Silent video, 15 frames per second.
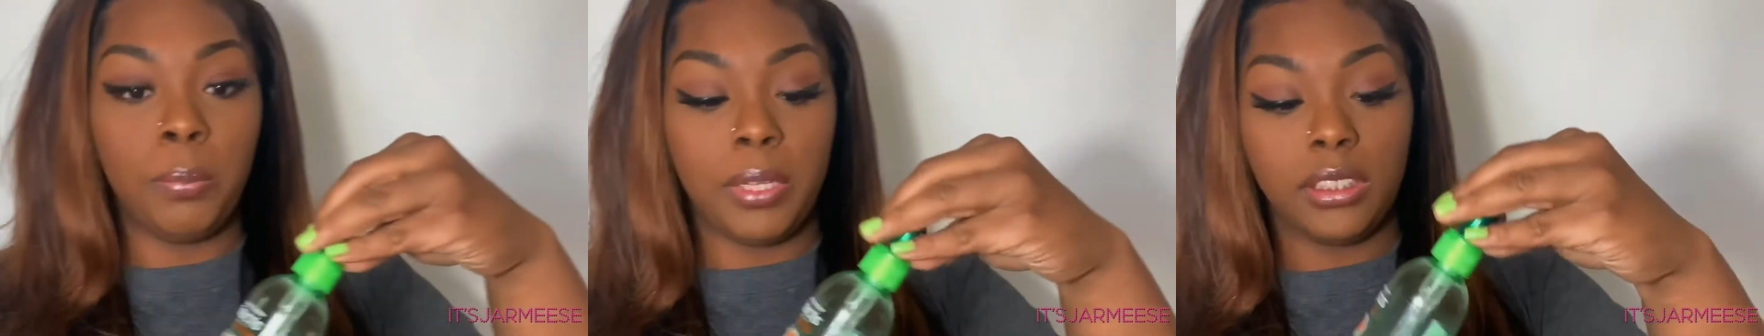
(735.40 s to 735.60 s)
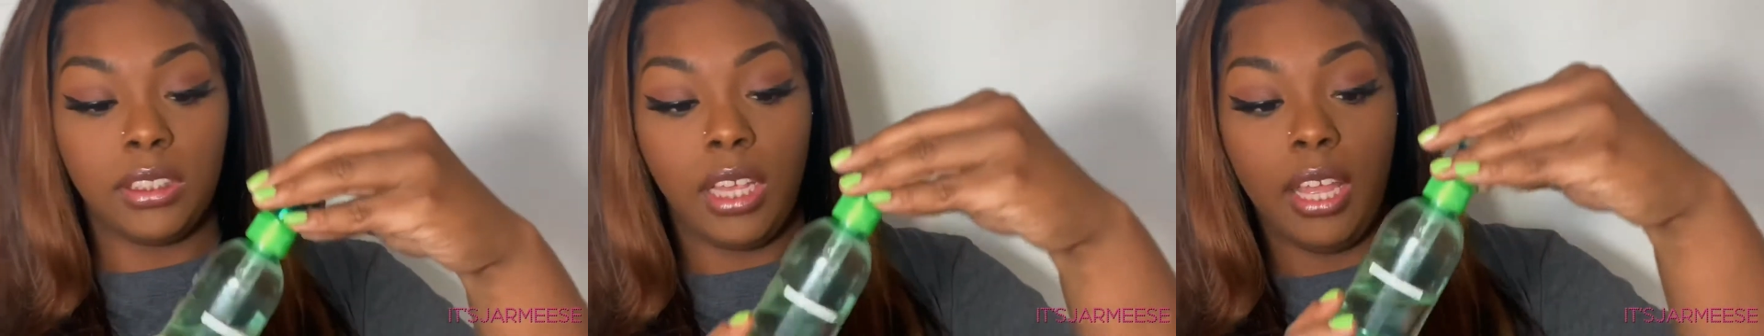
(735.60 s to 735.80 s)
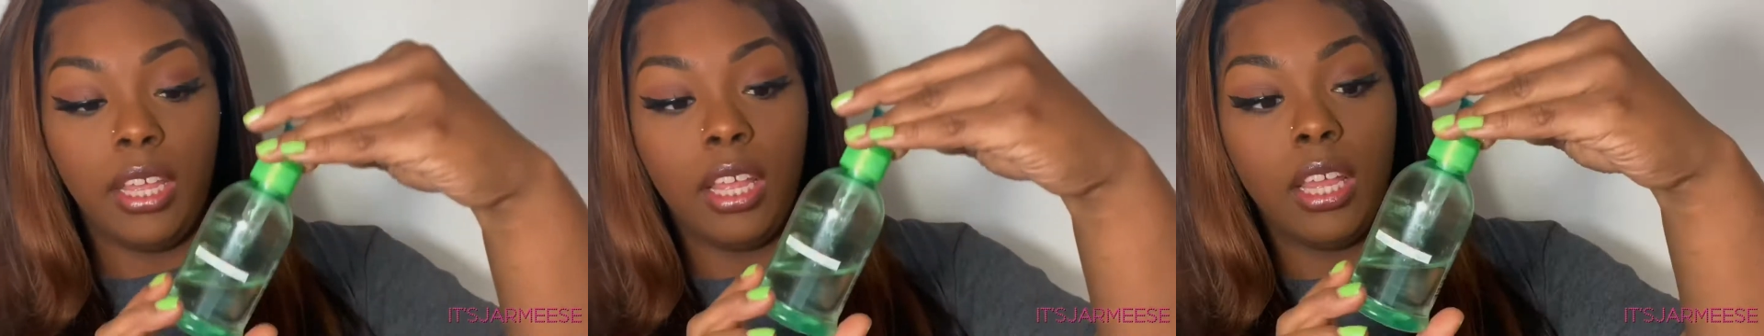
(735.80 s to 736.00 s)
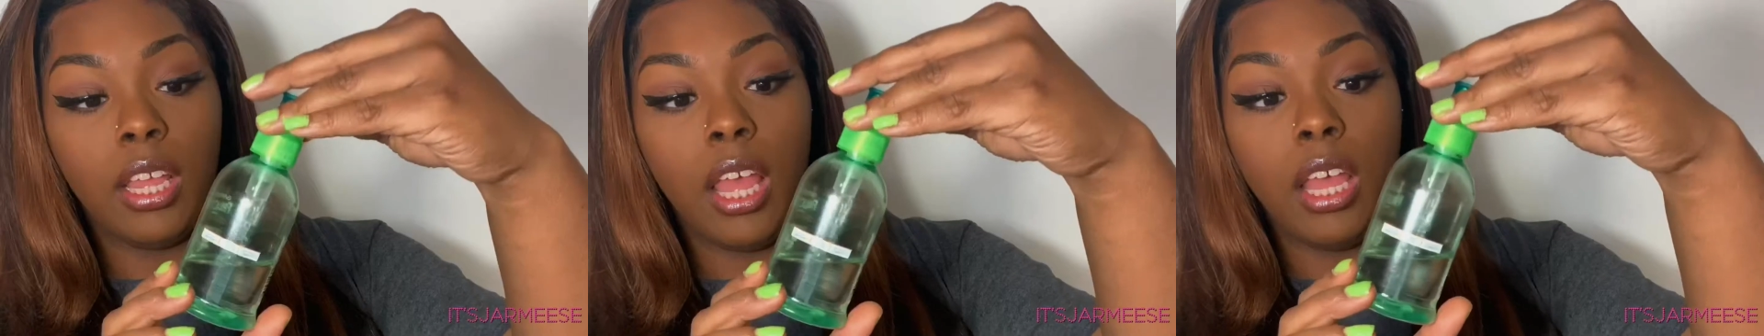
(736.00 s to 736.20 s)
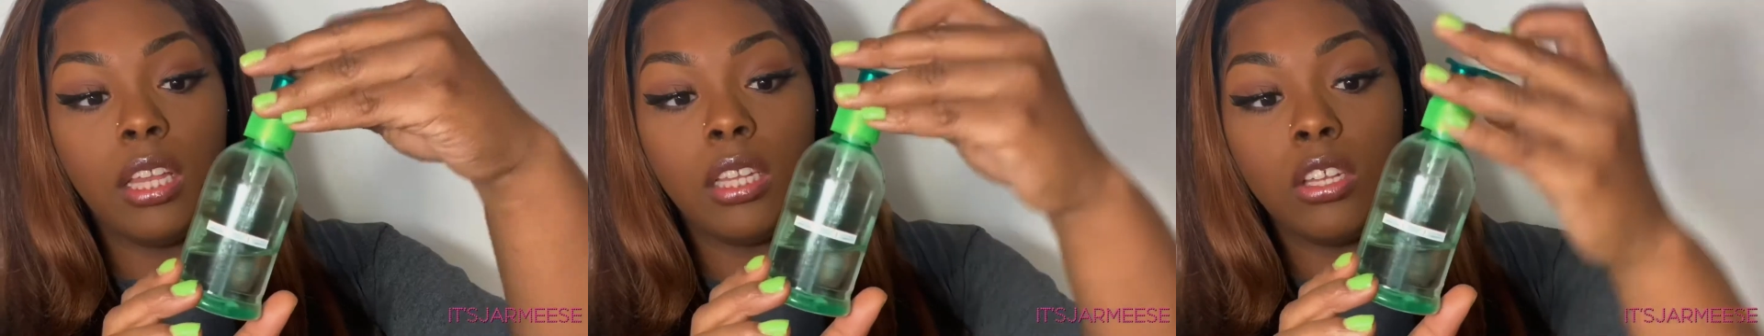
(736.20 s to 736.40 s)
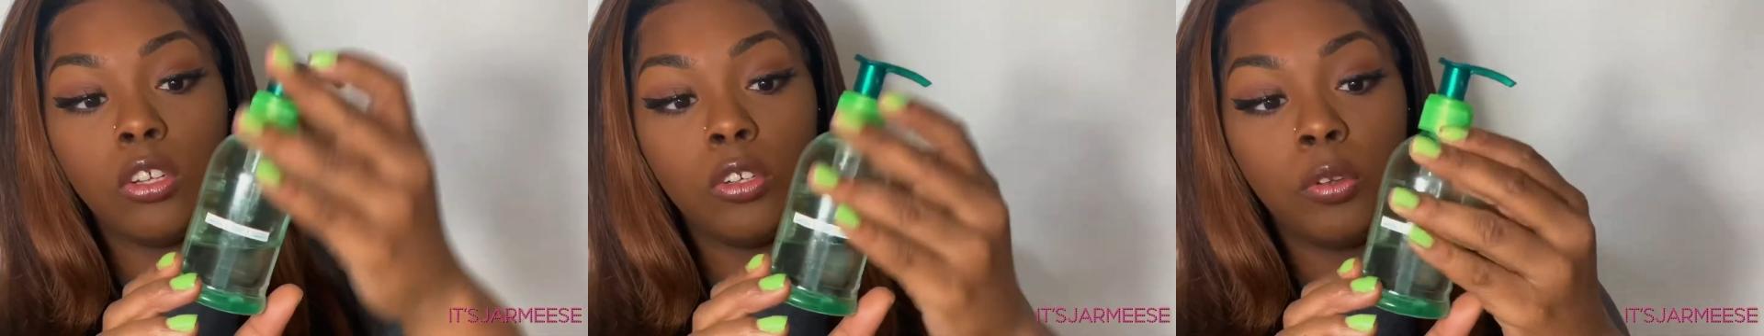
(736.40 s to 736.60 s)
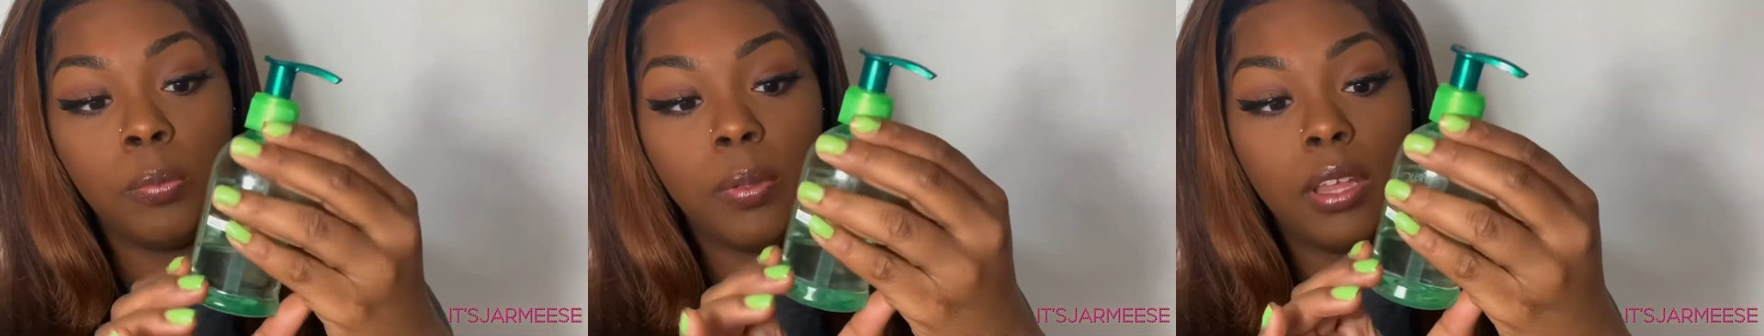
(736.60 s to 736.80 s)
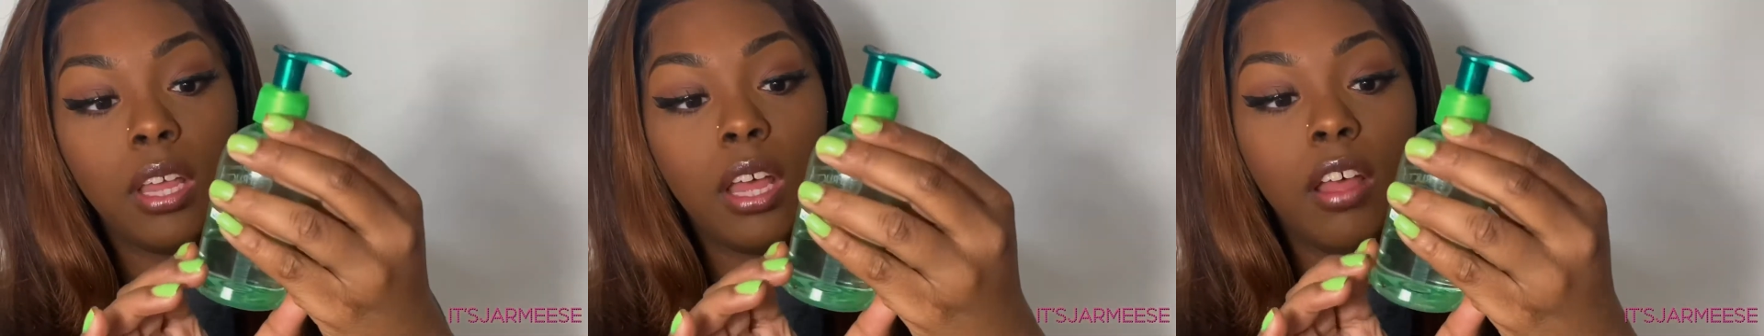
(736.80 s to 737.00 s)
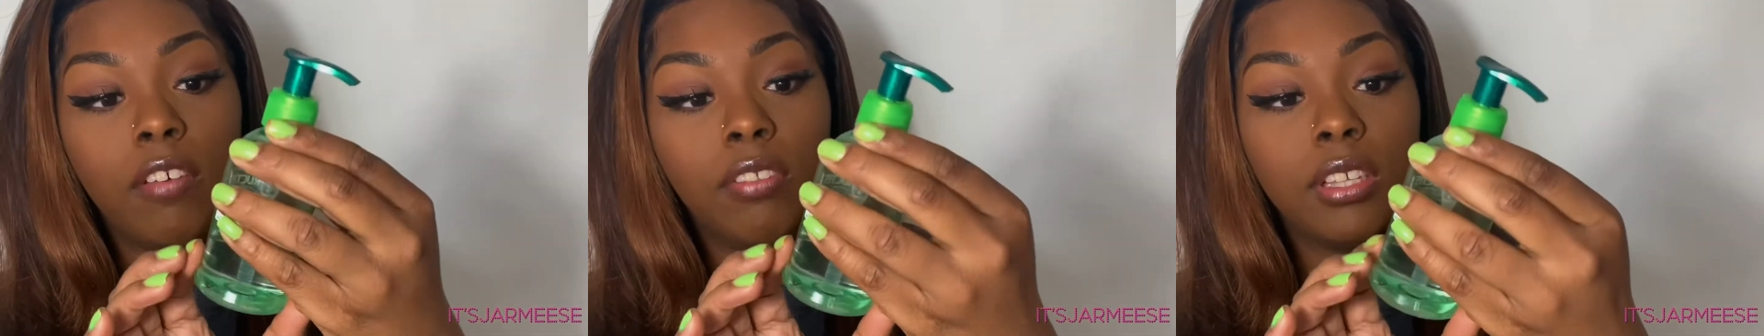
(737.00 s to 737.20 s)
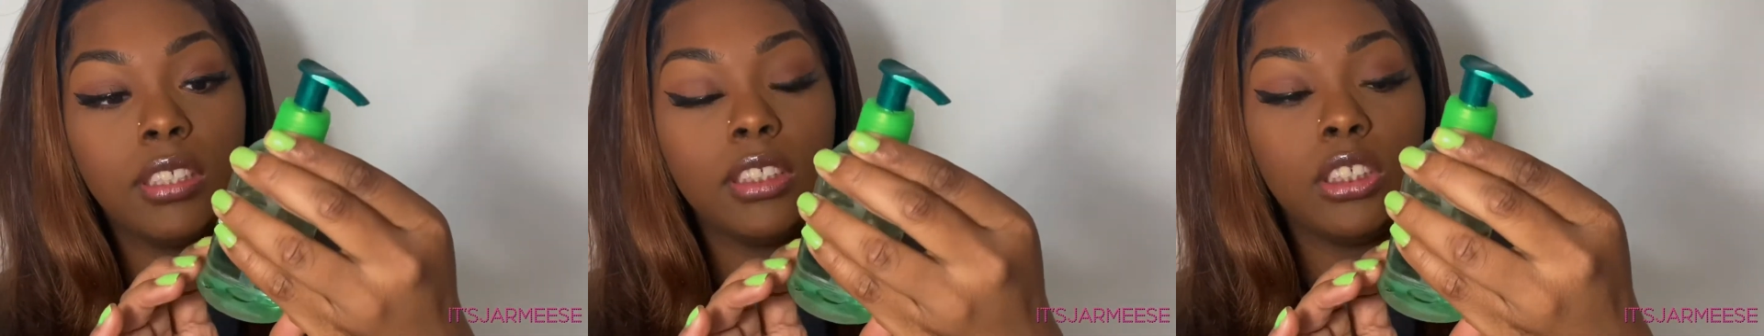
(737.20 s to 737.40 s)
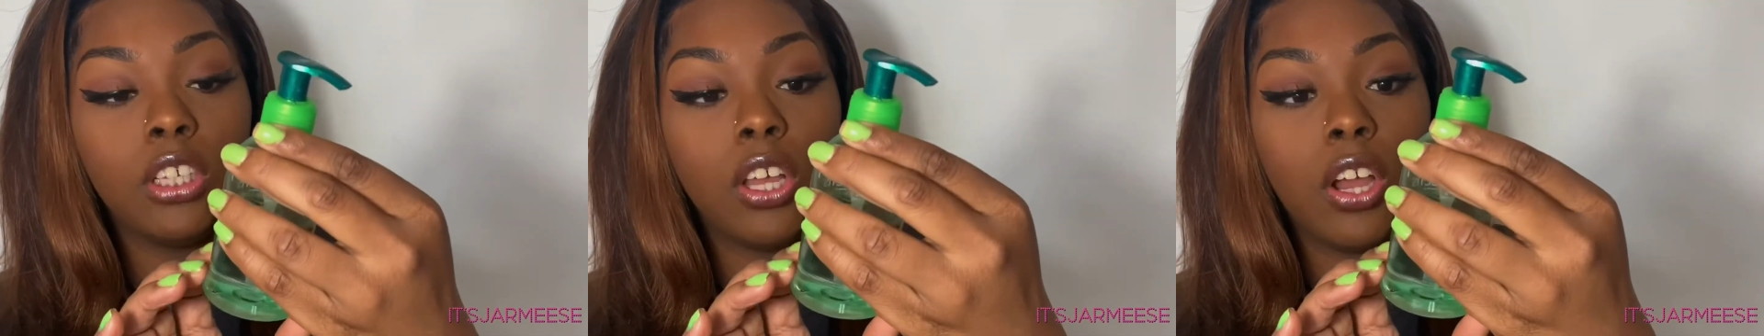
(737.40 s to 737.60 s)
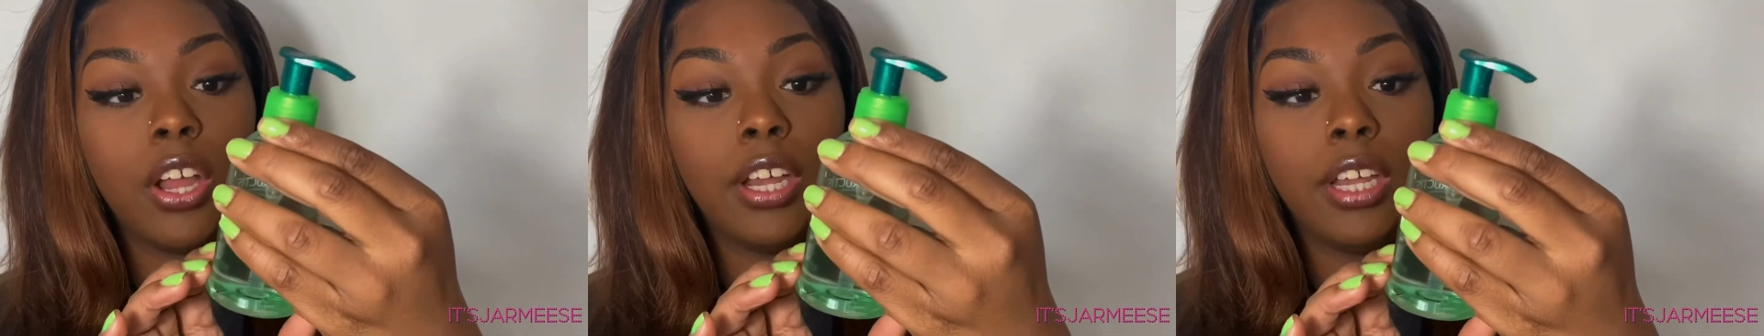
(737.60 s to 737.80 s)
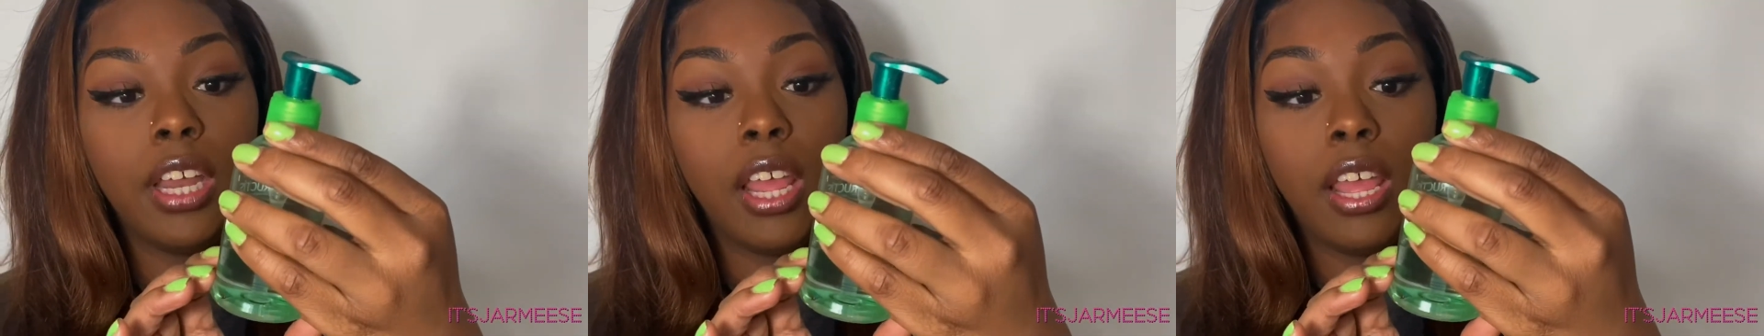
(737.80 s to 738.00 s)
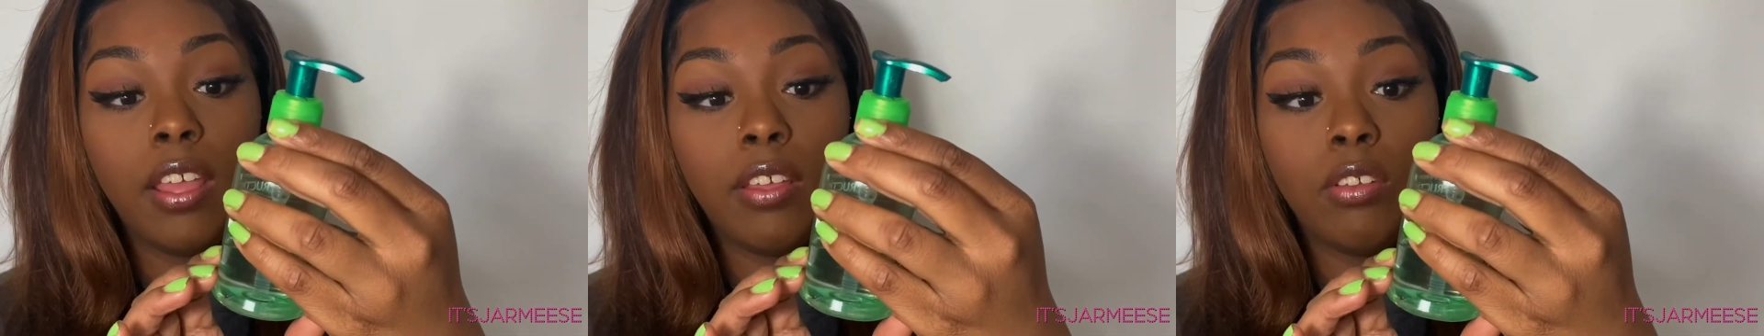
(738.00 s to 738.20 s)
taking a little bit of this Garnier